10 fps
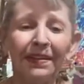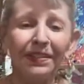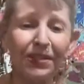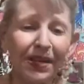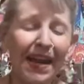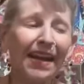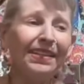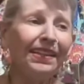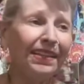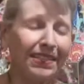You
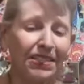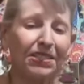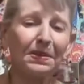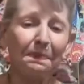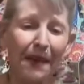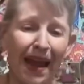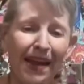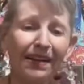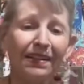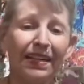can't list a
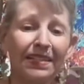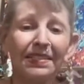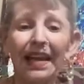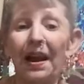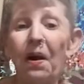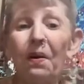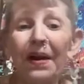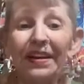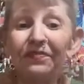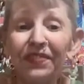bangle and say,
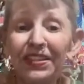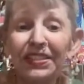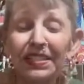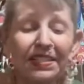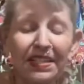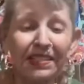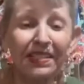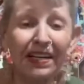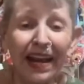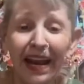oh, if it's a six
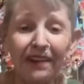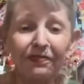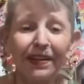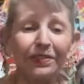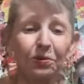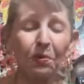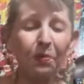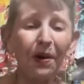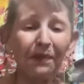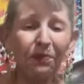and a half inch, well,
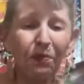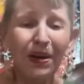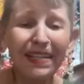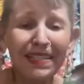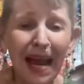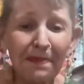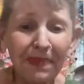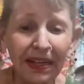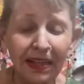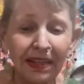what, what does that
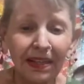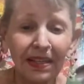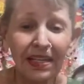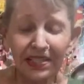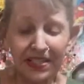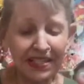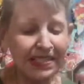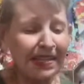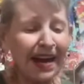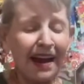mean? A
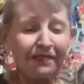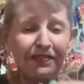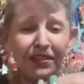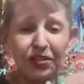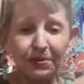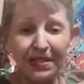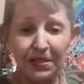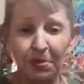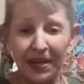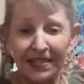six and a half inch
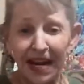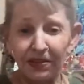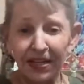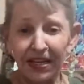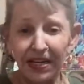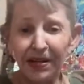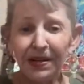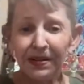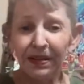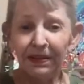wrist, what, down to here?